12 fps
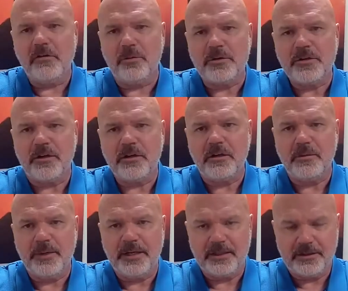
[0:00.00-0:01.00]
talking
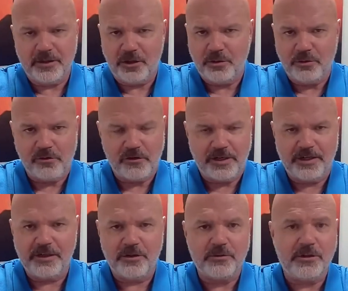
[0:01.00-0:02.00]
about DOGE, and I
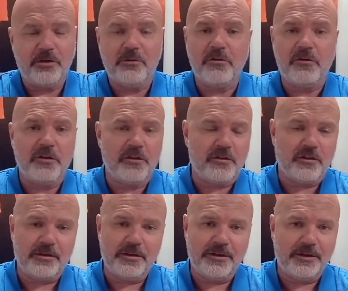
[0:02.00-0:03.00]
know DOGE is
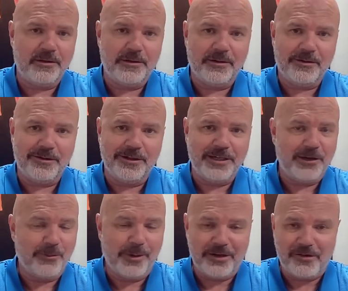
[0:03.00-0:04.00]
on
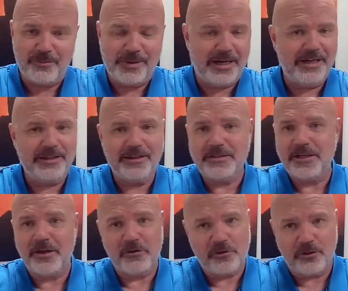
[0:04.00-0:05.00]
everybody's mind, the
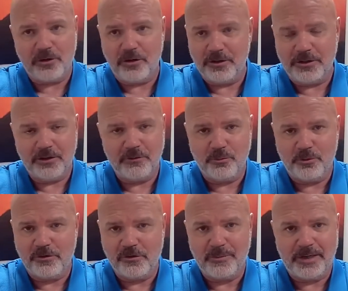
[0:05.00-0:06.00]
tariffs are on
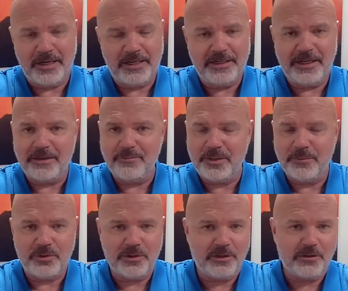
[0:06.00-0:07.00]
everyone's mind, not being
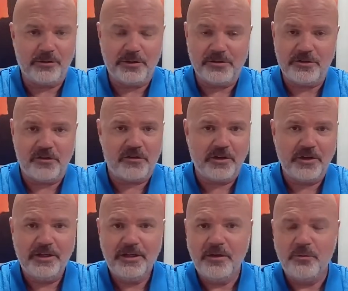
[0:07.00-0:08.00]
political. It just
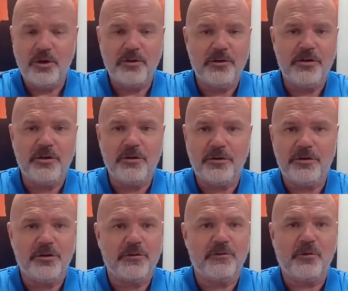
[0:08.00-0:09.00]
whether
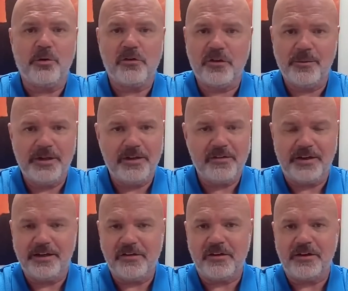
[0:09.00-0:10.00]
you're for some of these,
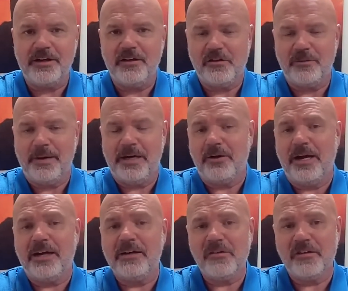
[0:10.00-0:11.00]
against it, doesn't matter.
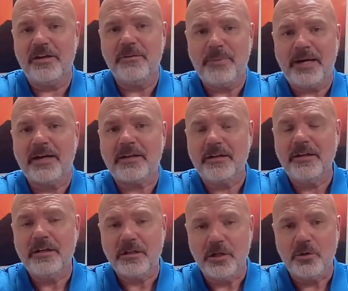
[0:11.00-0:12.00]
How does it impact
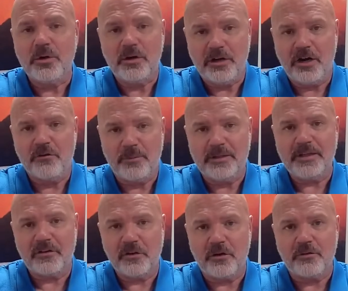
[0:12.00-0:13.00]
local government?
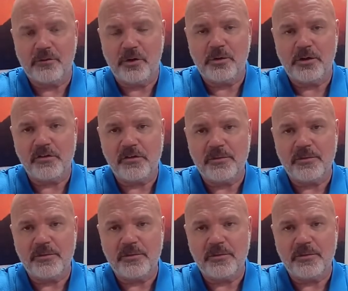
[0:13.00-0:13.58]
That's our focus.